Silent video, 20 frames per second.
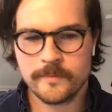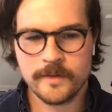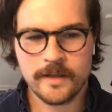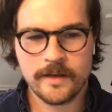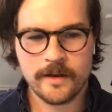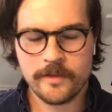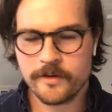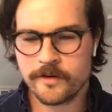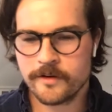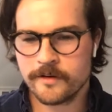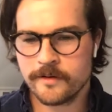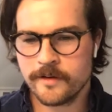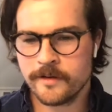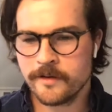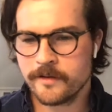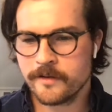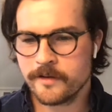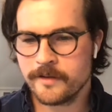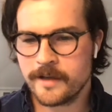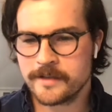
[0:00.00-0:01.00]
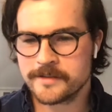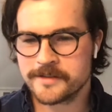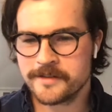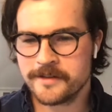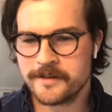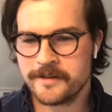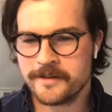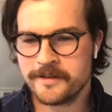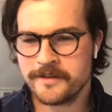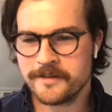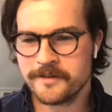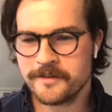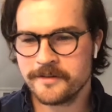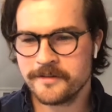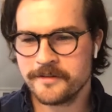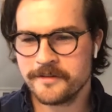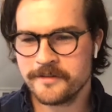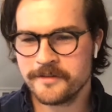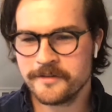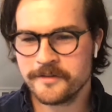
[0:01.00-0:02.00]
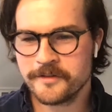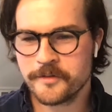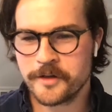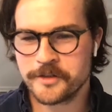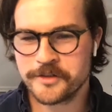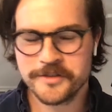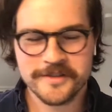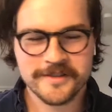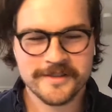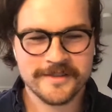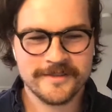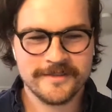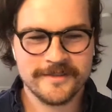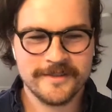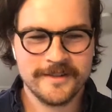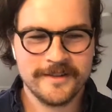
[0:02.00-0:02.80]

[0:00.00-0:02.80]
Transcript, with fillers: Any other any other last uh, questions?